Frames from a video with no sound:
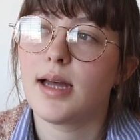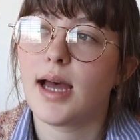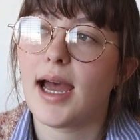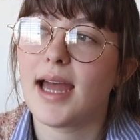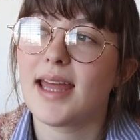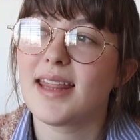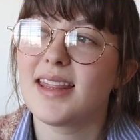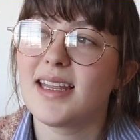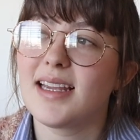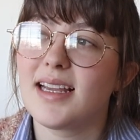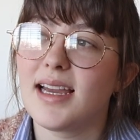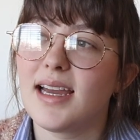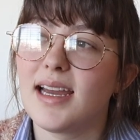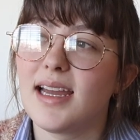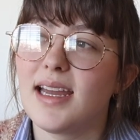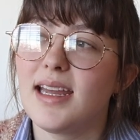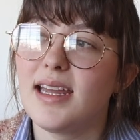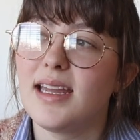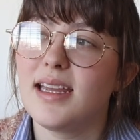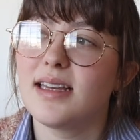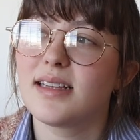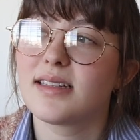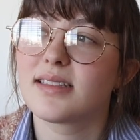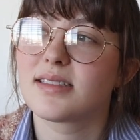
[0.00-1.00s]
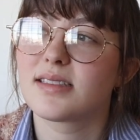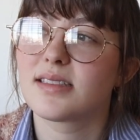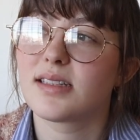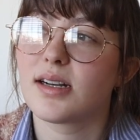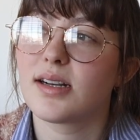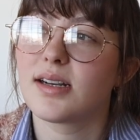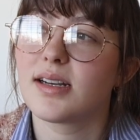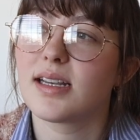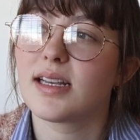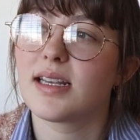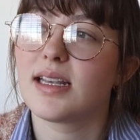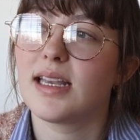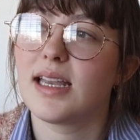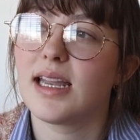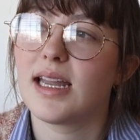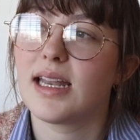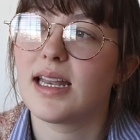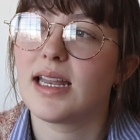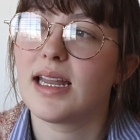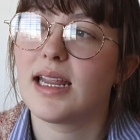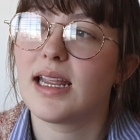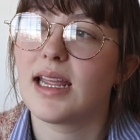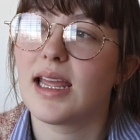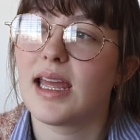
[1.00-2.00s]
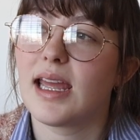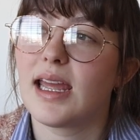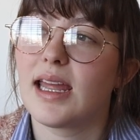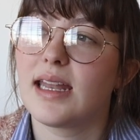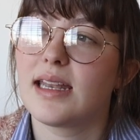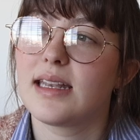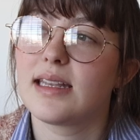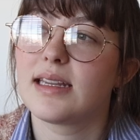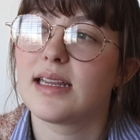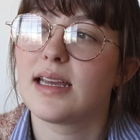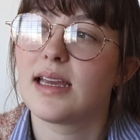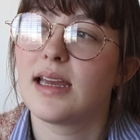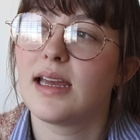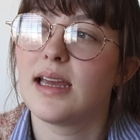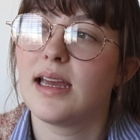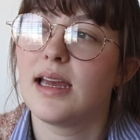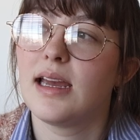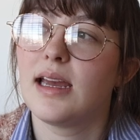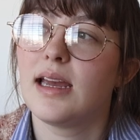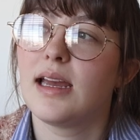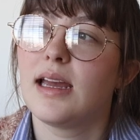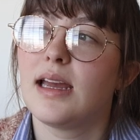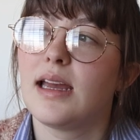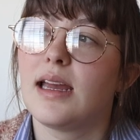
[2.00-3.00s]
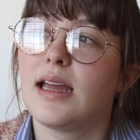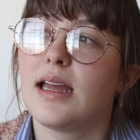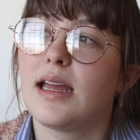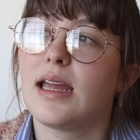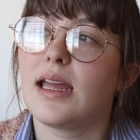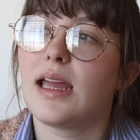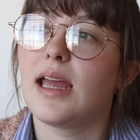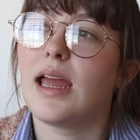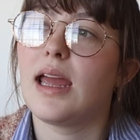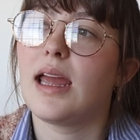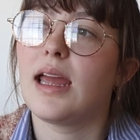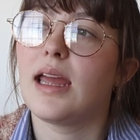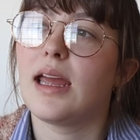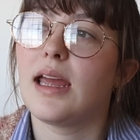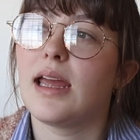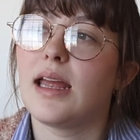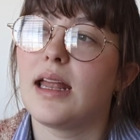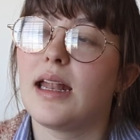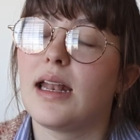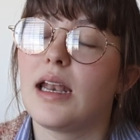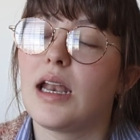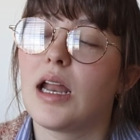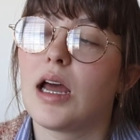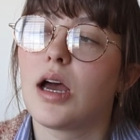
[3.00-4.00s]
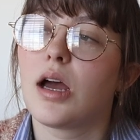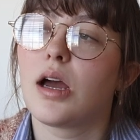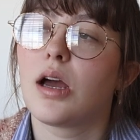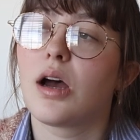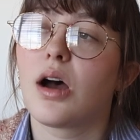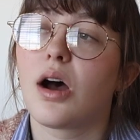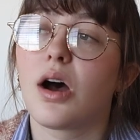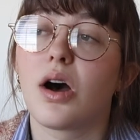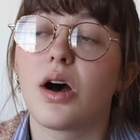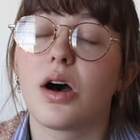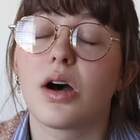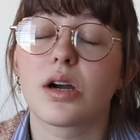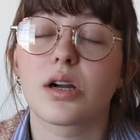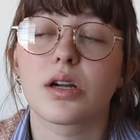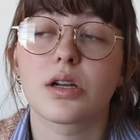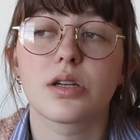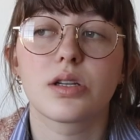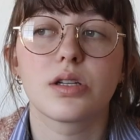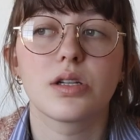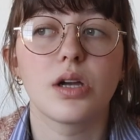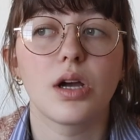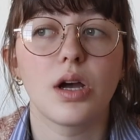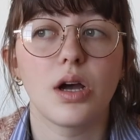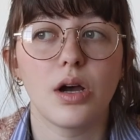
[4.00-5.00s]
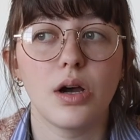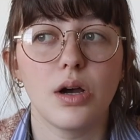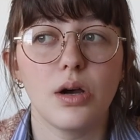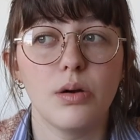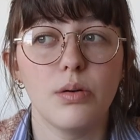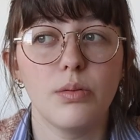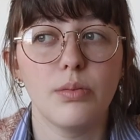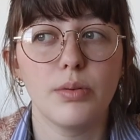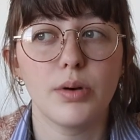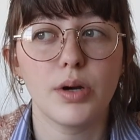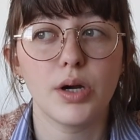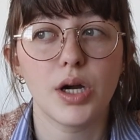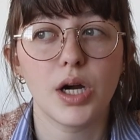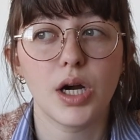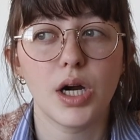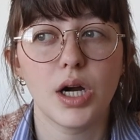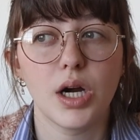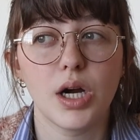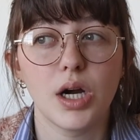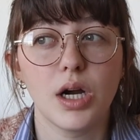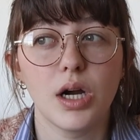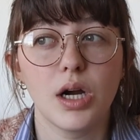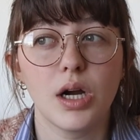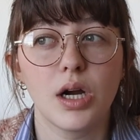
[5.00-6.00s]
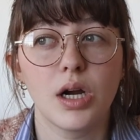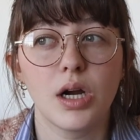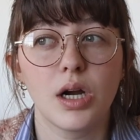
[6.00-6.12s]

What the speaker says: I think I started knitting it in October,